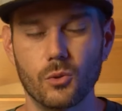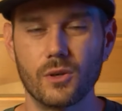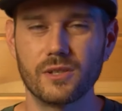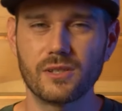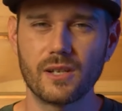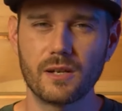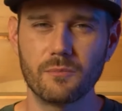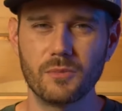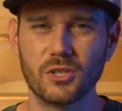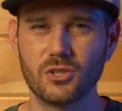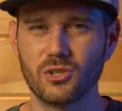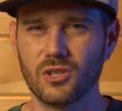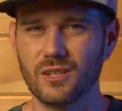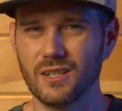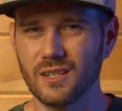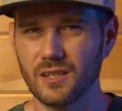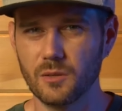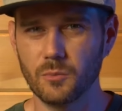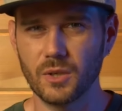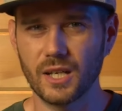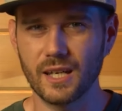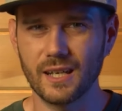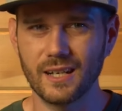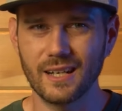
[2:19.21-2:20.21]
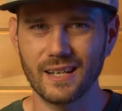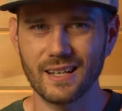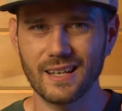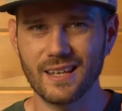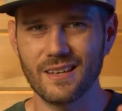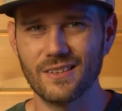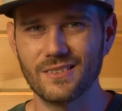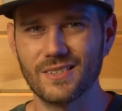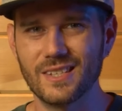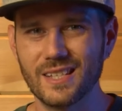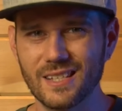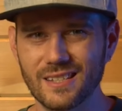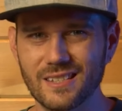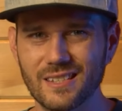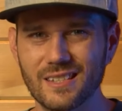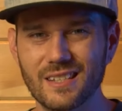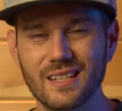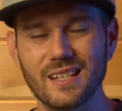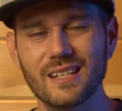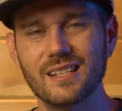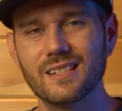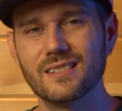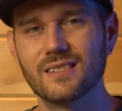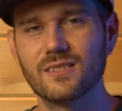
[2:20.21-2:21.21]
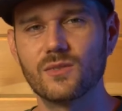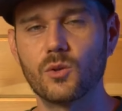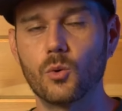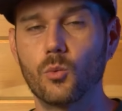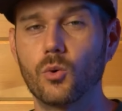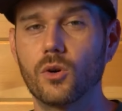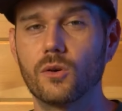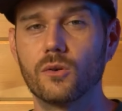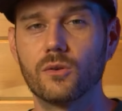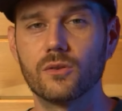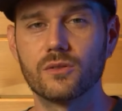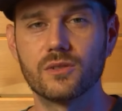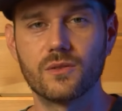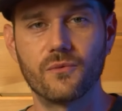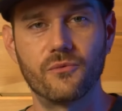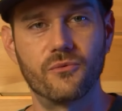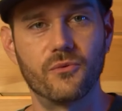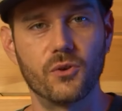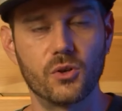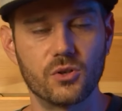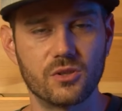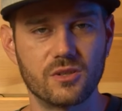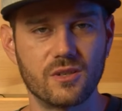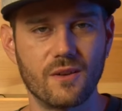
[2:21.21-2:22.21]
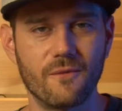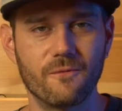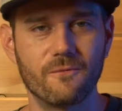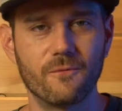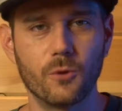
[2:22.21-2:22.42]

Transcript: as I mentioned in the beginning, this is the world's first